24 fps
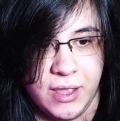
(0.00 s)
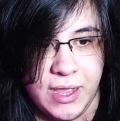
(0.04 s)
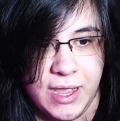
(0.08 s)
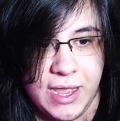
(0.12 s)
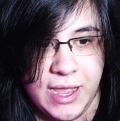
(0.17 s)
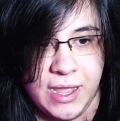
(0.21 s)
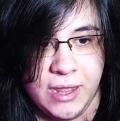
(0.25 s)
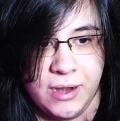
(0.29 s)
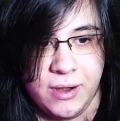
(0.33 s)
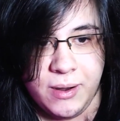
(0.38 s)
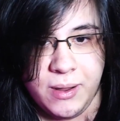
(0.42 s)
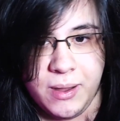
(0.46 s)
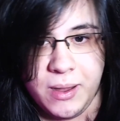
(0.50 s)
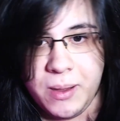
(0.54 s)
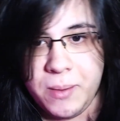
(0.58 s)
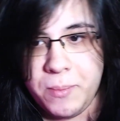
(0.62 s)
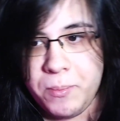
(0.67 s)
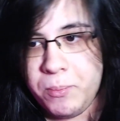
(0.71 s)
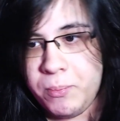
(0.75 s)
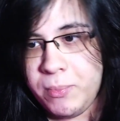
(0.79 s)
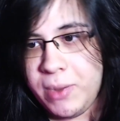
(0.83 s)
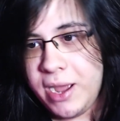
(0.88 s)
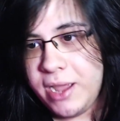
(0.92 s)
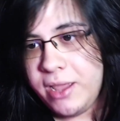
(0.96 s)
and
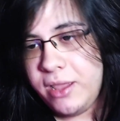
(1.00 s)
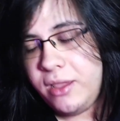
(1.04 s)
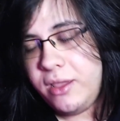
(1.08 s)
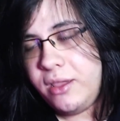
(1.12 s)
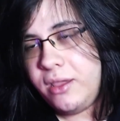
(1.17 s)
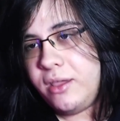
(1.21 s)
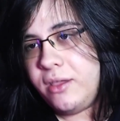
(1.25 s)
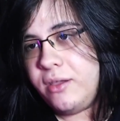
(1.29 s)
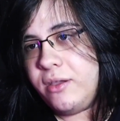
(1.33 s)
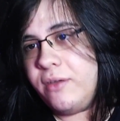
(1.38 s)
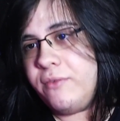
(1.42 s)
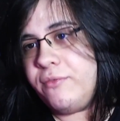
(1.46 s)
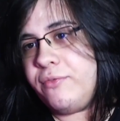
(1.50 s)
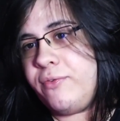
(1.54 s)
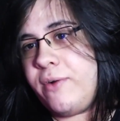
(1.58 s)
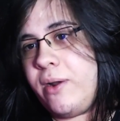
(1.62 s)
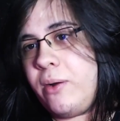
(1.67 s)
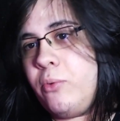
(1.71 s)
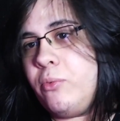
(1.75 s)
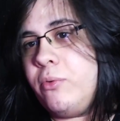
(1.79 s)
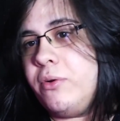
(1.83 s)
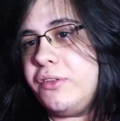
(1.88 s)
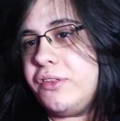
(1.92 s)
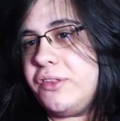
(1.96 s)
my
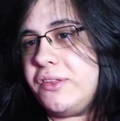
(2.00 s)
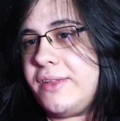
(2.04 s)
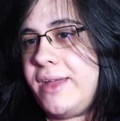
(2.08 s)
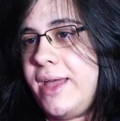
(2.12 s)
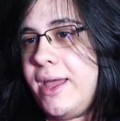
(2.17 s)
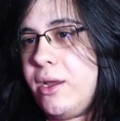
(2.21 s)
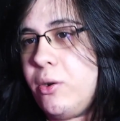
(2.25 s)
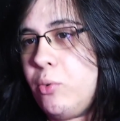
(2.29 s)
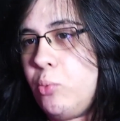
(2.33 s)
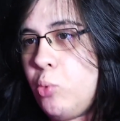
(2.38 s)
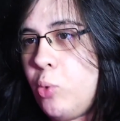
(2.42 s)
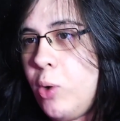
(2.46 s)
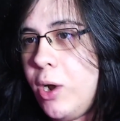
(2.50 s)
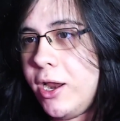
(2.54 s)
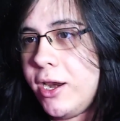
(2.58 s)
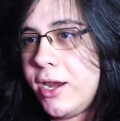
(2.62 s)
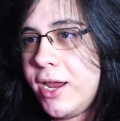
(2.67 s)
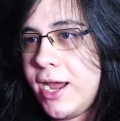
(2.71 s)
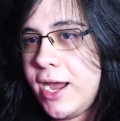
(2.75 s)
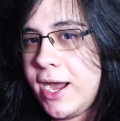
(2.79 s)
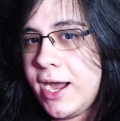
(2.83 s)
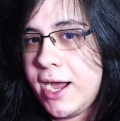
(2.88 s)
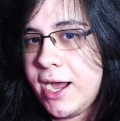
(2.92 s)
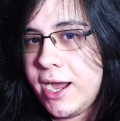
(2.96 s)
friend was like, "What
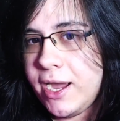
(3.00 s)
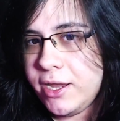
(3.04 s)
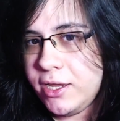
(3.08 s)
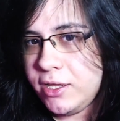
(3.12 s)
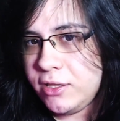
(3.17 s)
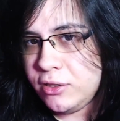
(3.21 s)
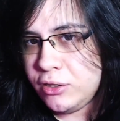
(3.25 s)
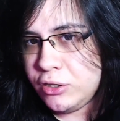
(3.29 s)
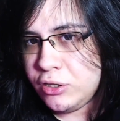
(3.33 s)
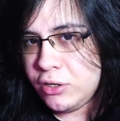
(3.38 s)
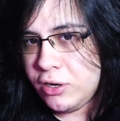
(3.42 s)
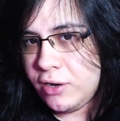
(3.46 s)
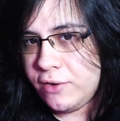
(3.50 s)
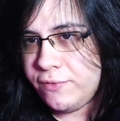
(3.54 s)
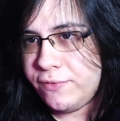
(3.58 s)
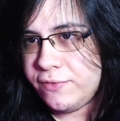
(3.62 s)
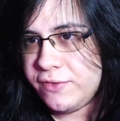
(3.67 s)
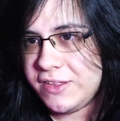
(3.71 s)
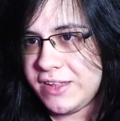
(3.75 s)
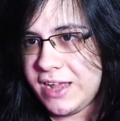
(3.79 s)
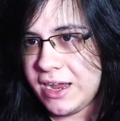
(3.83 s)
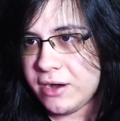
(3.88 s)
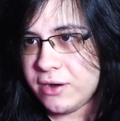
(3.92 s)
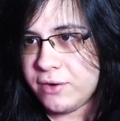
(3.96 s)
kind of
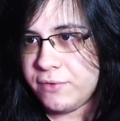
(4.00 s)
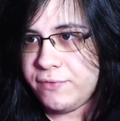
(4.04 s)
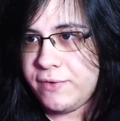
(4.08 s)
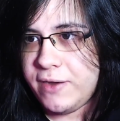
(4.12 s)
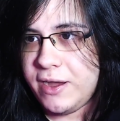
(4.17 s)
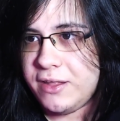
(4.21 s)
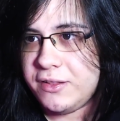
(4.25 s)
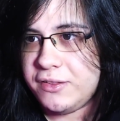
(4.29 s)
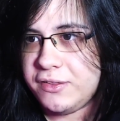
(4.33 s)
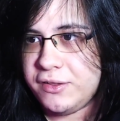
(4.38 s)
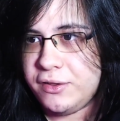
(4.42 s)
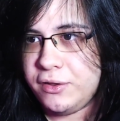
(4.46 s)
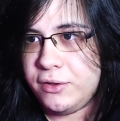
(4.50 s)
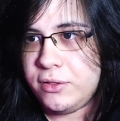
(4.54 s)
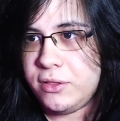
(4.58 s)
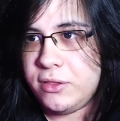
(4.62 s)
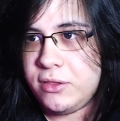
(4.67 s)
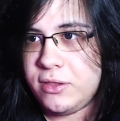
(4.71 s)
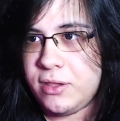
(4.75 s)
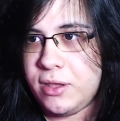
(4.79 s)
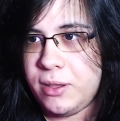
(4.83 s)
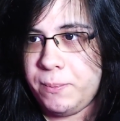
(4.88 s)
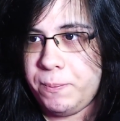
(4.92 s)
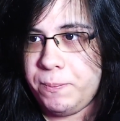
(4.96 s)
sacrifice could
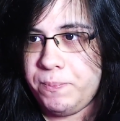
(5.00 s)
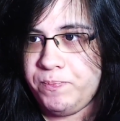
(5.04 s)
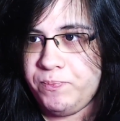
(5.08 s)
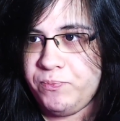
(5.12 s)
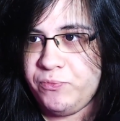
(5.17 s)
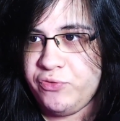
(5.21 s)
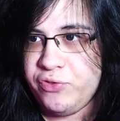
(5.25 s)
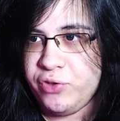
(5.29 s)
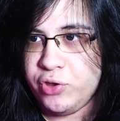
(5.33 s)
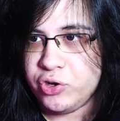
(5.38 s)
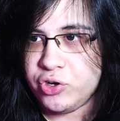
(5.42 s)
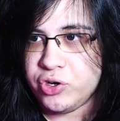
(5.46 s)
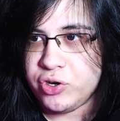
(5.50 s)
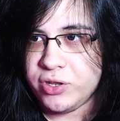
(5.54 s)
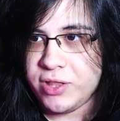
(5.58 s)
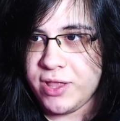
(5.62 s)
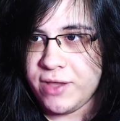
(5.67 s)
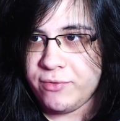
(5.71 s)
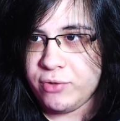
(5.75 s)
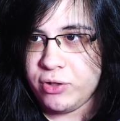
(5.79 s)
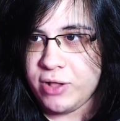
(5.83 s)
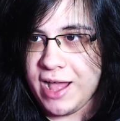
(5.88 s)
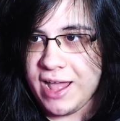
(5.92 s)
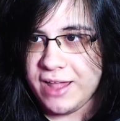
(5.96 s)
the future
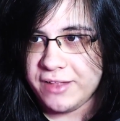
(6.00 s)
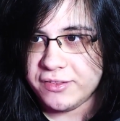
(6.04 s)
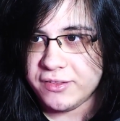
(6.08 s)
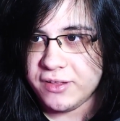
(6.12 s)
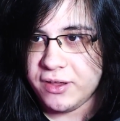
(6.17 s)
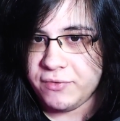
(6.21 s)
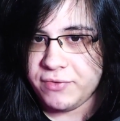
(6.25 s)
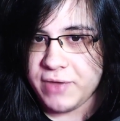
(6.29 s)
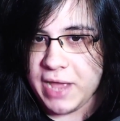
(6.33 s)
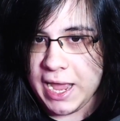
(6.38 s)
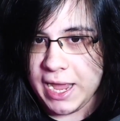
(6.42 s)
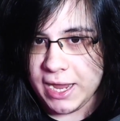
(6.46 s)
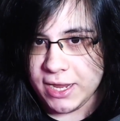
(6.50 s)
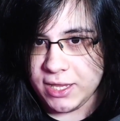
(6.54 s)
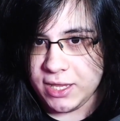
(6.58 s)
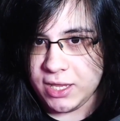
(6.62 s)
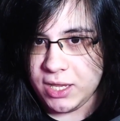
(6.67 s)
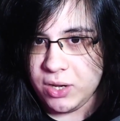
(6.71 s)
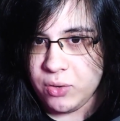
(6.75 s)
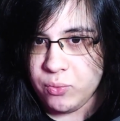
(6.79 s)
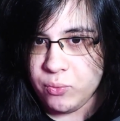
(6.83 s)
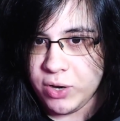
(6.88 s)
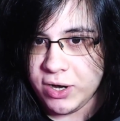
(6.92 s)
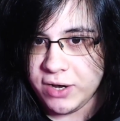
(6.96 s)
devil ask of Aki?
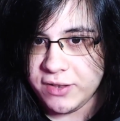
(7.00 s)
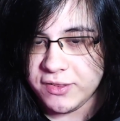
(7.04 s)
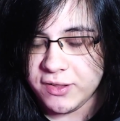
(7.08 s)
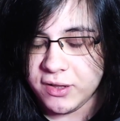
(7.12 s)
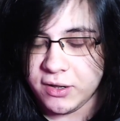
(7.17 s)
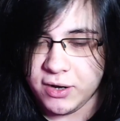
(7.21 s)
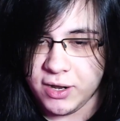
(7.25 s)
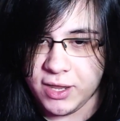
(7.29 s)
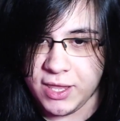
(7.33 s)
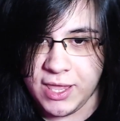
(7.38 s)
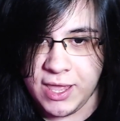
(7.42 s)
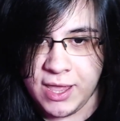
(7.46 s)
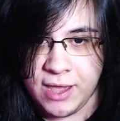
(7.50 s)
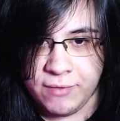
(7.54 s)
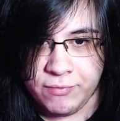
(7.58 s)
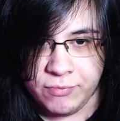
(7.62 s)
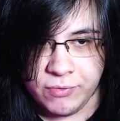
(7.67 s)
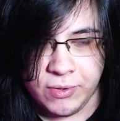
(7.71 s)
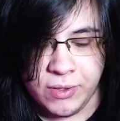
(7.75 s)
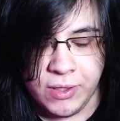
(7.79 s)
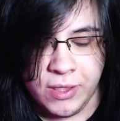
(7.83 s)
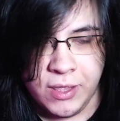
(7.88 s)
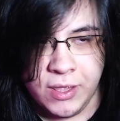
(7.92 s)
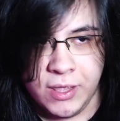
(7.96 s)
What is he gonna give?"
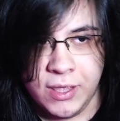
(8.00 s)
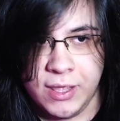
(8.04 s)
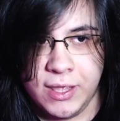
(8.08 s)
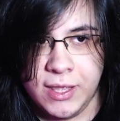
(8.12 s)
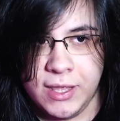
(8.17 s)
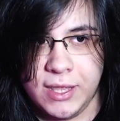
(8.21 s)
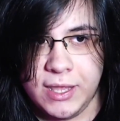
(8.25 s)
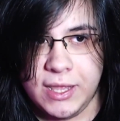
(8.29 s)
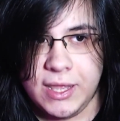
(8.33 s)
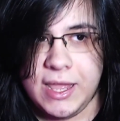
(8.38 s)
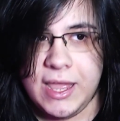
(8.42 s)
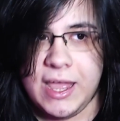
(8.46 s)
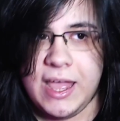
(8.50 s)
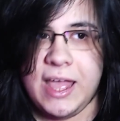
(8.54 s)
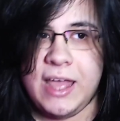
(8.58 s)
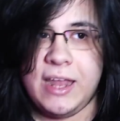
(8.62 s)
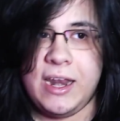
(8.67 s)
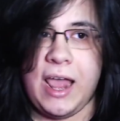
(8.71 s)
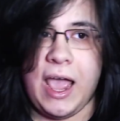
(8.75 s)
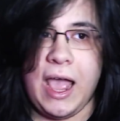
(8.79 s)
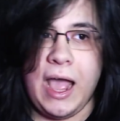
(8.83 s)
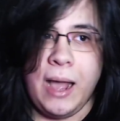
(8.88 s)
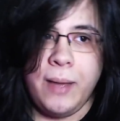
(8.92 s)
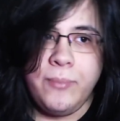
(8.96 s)
And
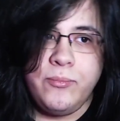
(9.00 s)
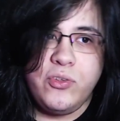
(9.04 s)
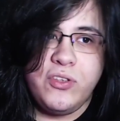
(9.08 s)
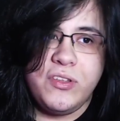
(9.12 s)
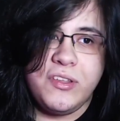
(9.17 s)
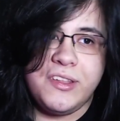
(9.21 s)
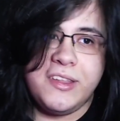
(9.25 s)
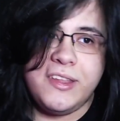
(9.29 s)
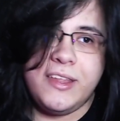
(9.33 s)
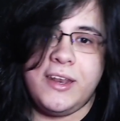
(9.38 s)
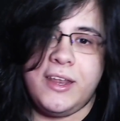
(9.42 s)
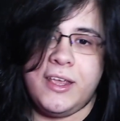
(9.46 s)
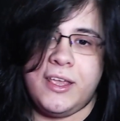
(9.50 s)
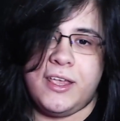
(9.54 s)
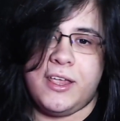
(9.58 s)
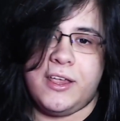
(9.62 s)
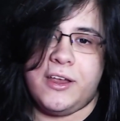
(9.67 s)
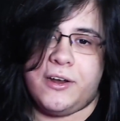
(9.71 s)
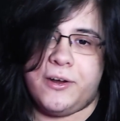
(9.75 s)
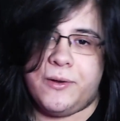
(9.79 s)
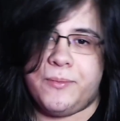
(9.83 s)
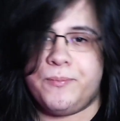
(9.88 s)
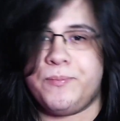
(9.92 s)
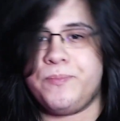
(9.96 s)
I'm just sitting
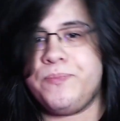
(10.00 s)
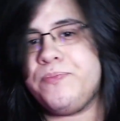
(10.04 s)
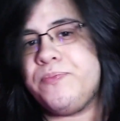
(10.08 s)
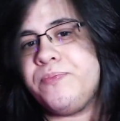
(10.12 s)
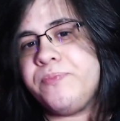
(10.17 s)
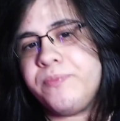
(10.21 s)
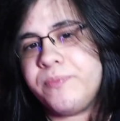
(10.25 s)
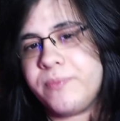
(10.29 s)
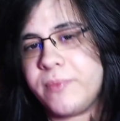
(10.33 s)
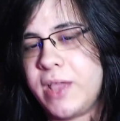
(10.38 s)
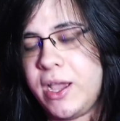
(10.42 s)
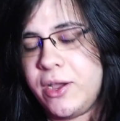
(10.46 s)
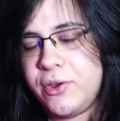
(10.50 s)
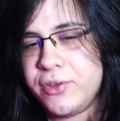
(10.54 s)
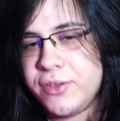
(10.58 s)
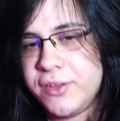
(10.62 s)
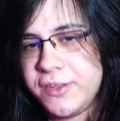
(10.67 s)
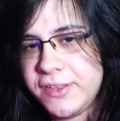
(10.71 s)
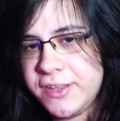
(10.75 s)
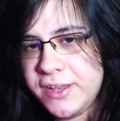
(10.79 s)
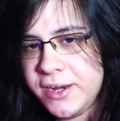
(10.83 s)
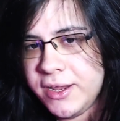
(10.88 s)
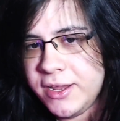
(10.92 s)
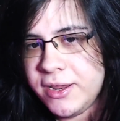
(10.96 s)
here. I was
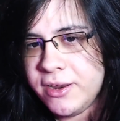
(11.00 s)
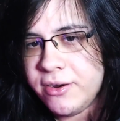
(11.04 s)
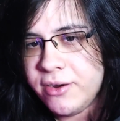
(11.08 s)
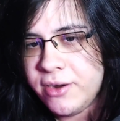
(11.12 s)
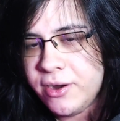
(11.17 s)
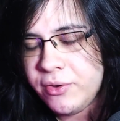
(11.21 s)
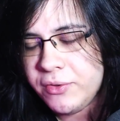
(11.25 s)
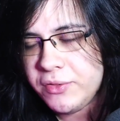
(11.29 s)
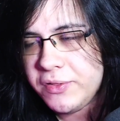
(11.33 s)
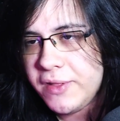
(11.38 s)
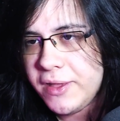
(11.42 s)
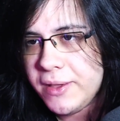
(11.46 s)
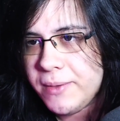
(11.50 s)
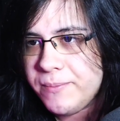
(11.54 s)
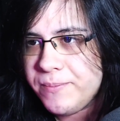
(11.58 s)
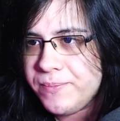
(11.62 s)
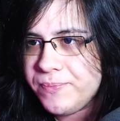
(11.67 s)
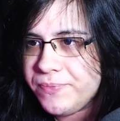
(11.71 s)
just sitting here, and I was like,